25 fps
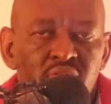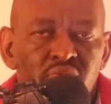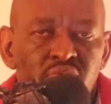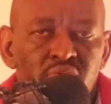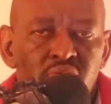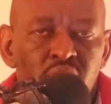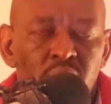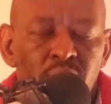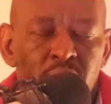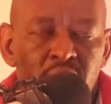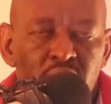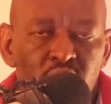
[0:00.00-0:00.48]

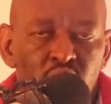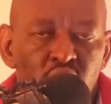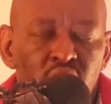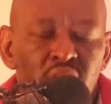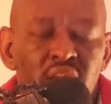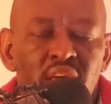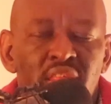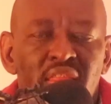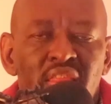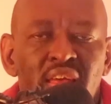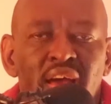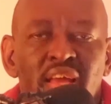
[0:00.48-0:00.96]
from a
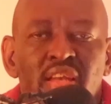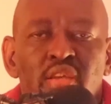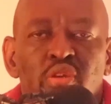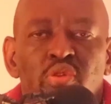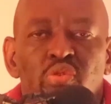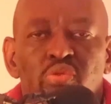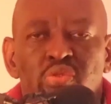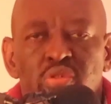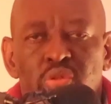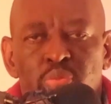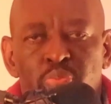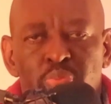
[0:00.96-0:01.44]
dollar
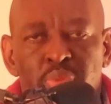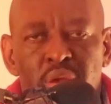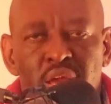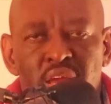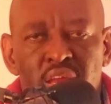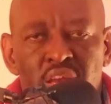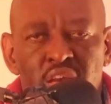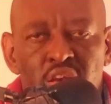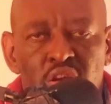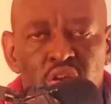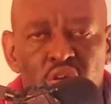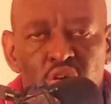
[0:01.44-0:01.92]
that you
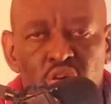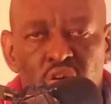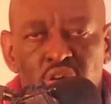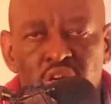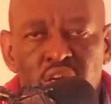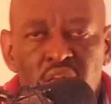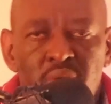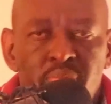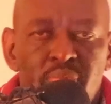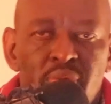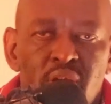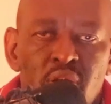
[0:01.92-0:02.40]
spend
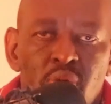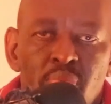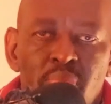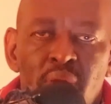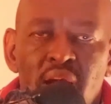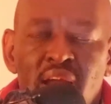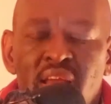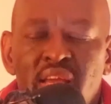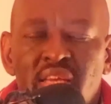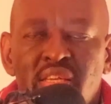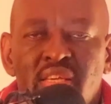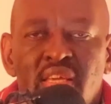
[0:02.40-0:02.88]
on email
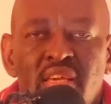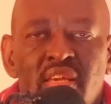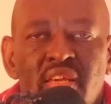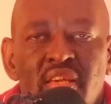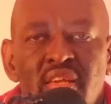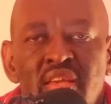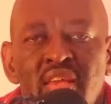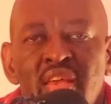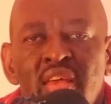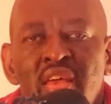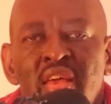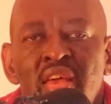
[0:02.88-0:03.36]

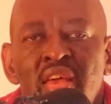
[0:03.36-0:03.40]
marketing